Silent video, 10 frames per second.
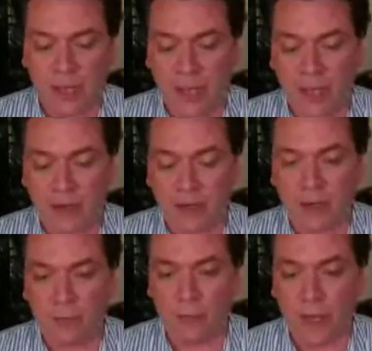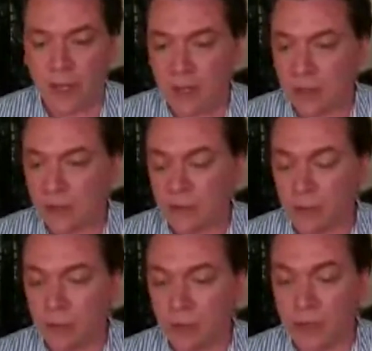And he ran
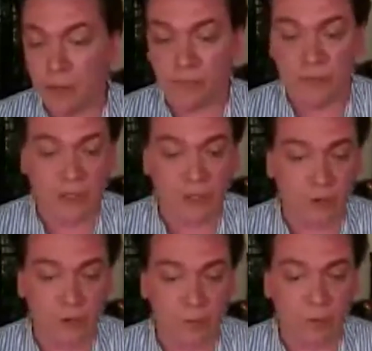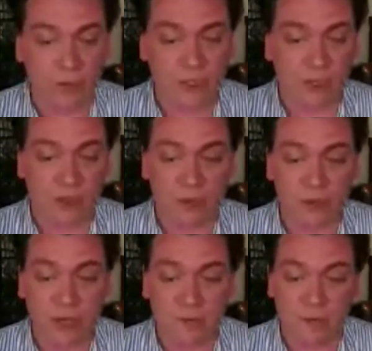into a professor named Christiane
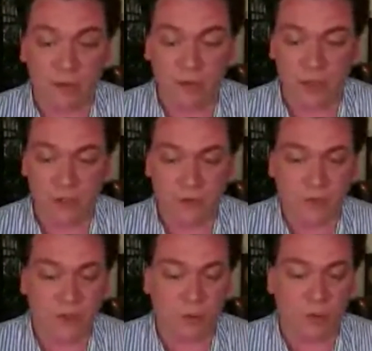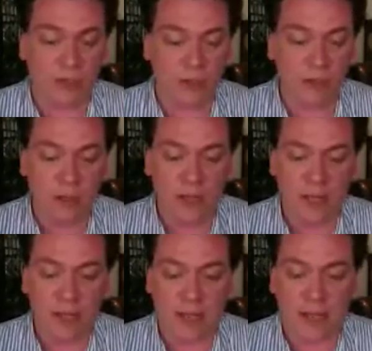Schaefer. She's from Sweden.
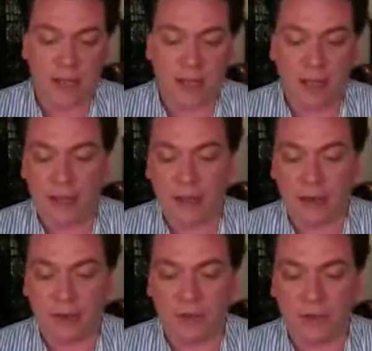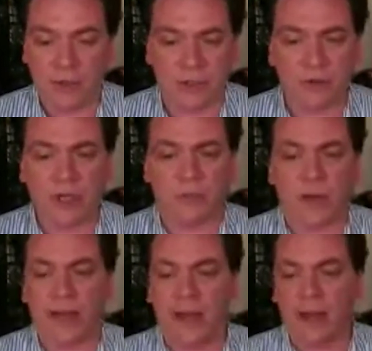And she was intrigued
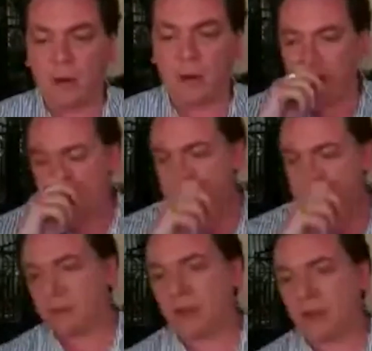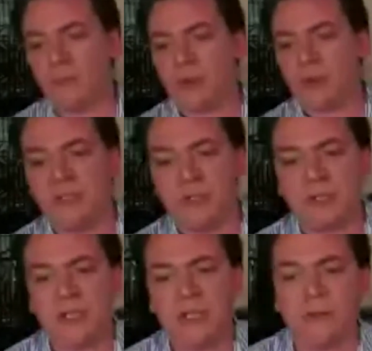by how he was talking about using
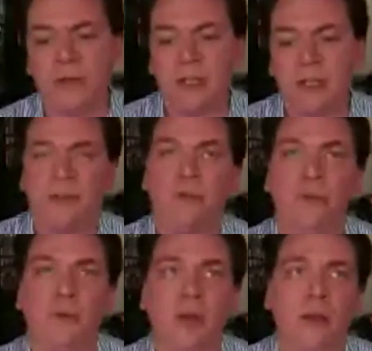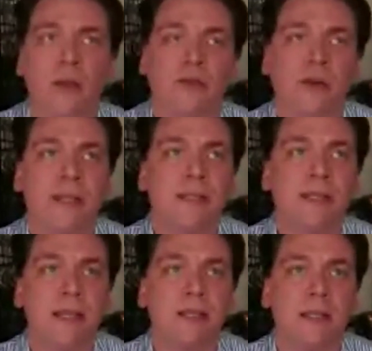machine learning to
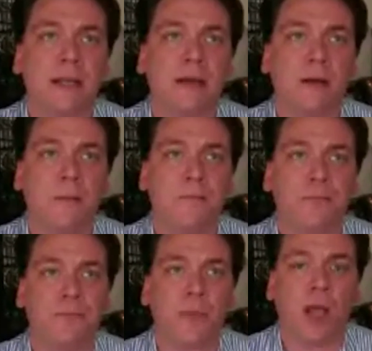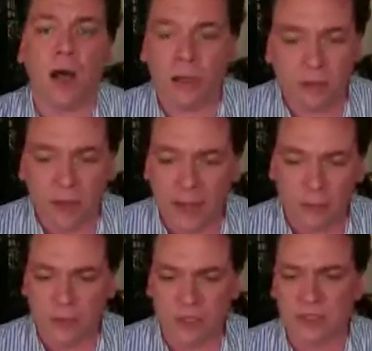translate odd
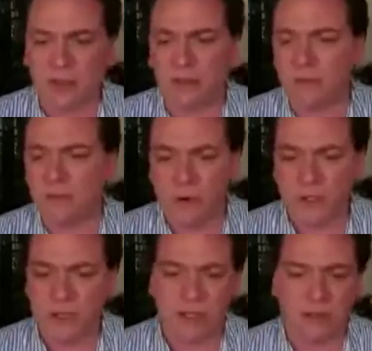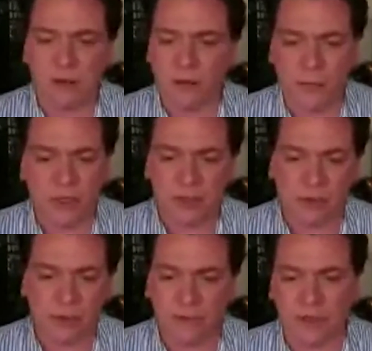languages like Farsi and other
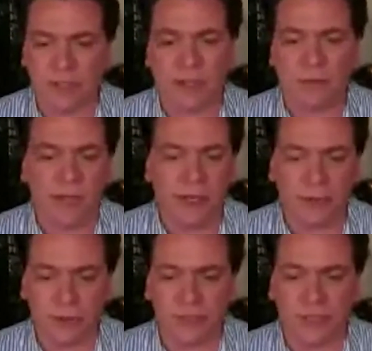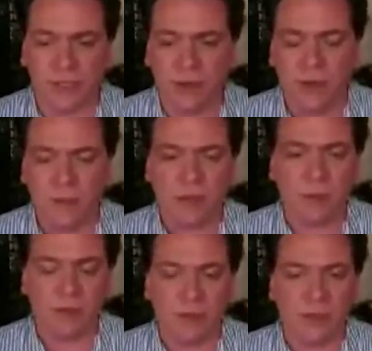pictographic type languages, and being
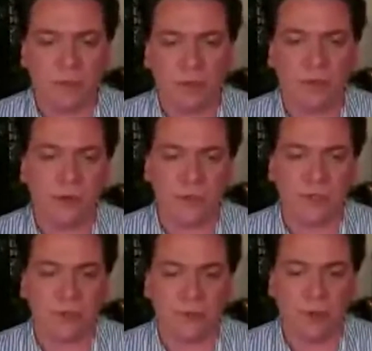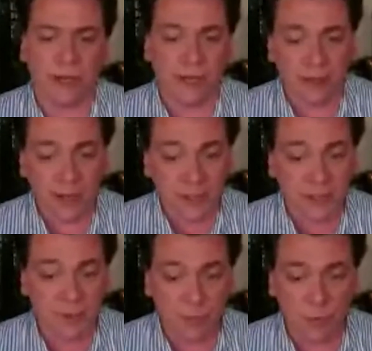use computers to
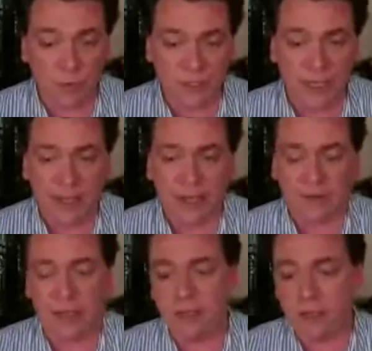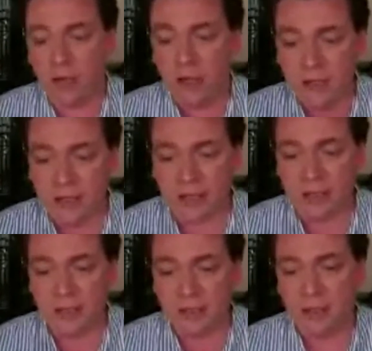recognize symbols and then
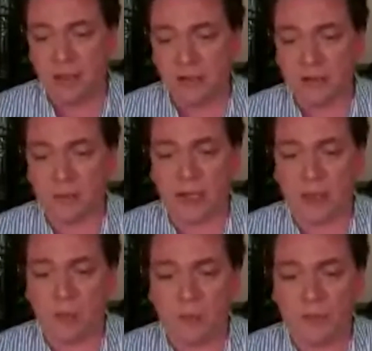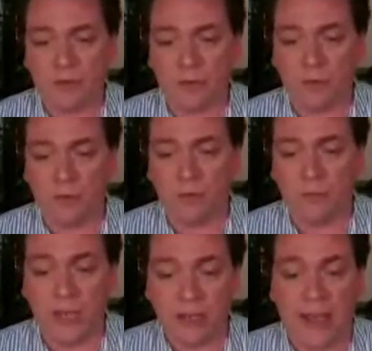context to be able to
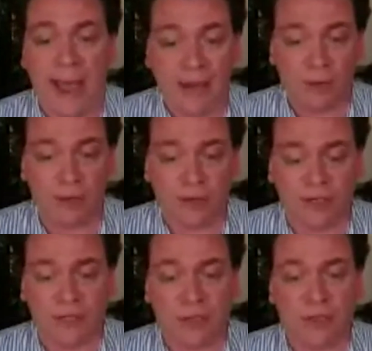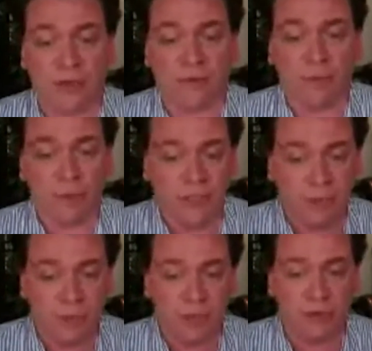make accurate translation of
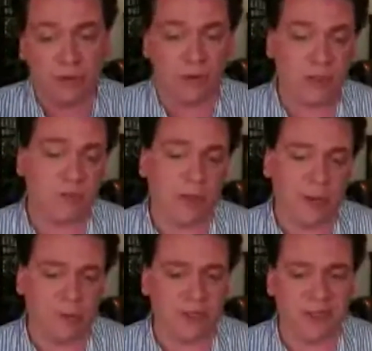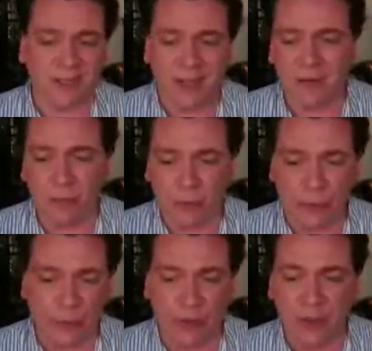printed materials from languages that kind of
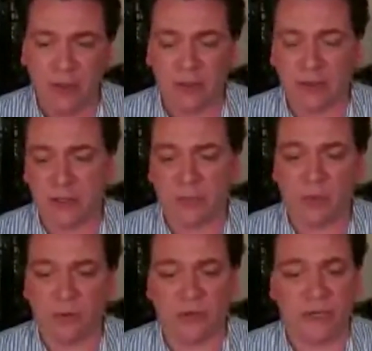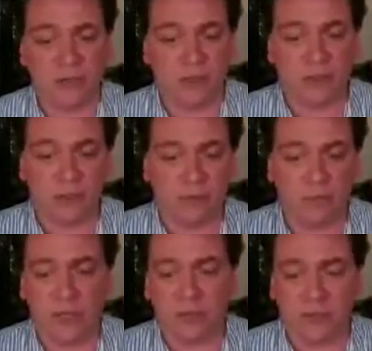elude the typical
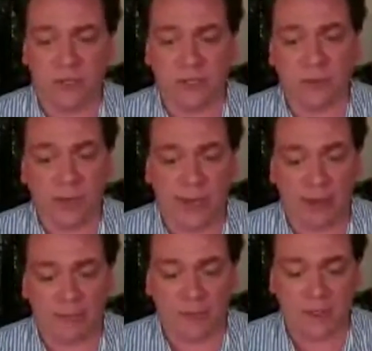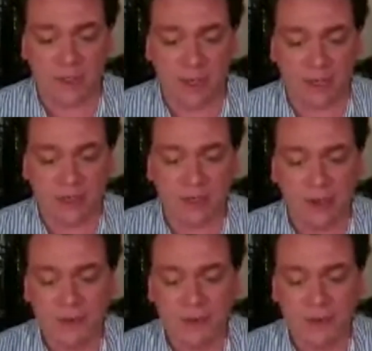translation matrices that we have these days.